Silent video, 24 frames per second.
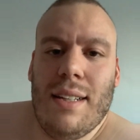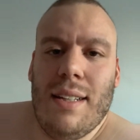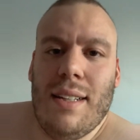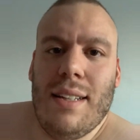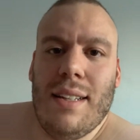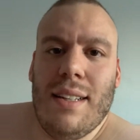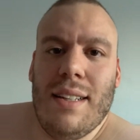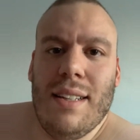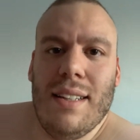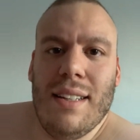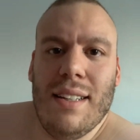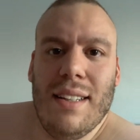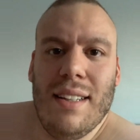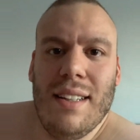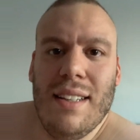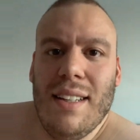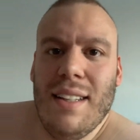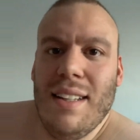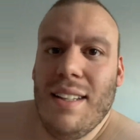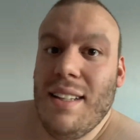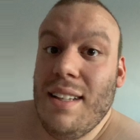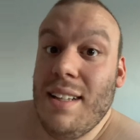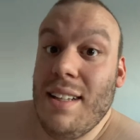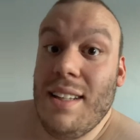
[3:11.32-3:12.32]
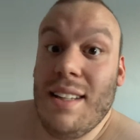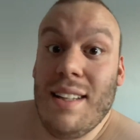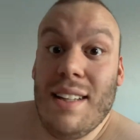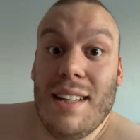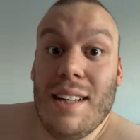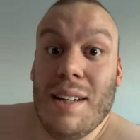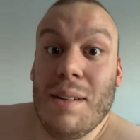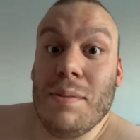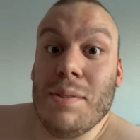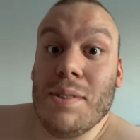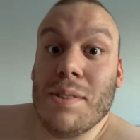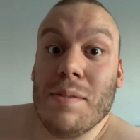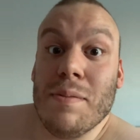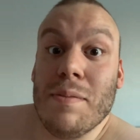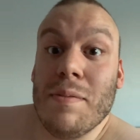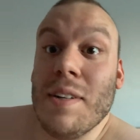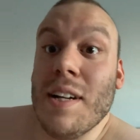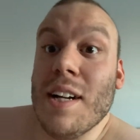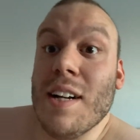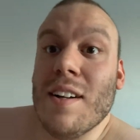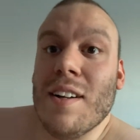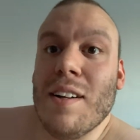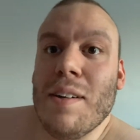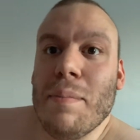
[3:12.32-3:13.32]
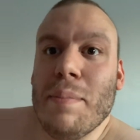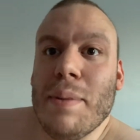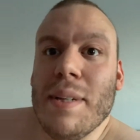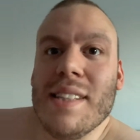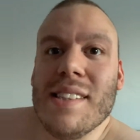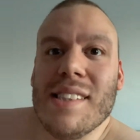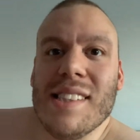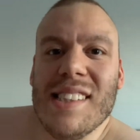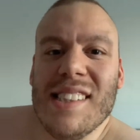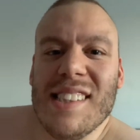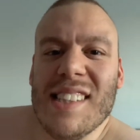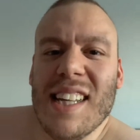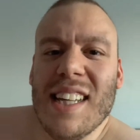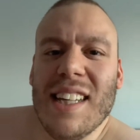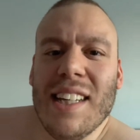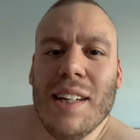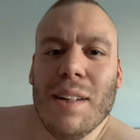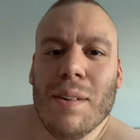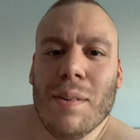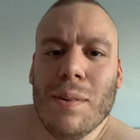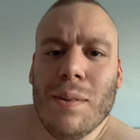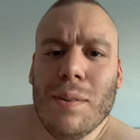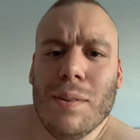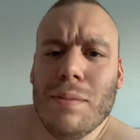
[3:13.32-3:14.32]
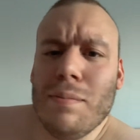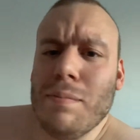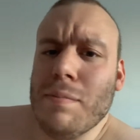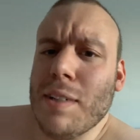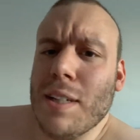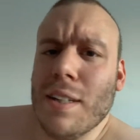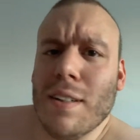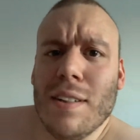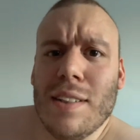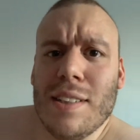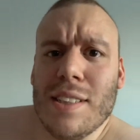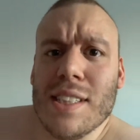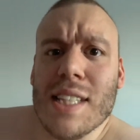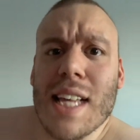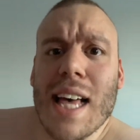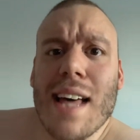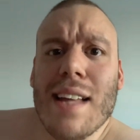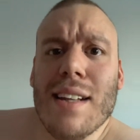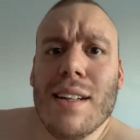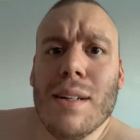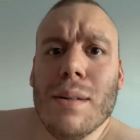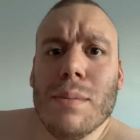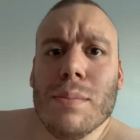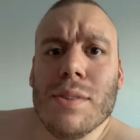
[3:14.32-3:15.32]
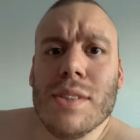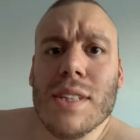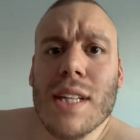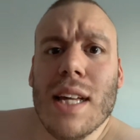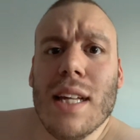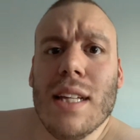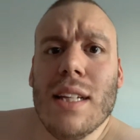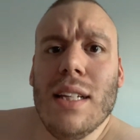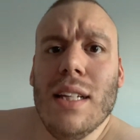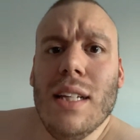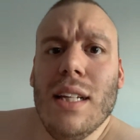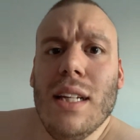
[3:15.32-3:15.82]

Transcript: I was a very pissy 10-year-old and very sad and upset.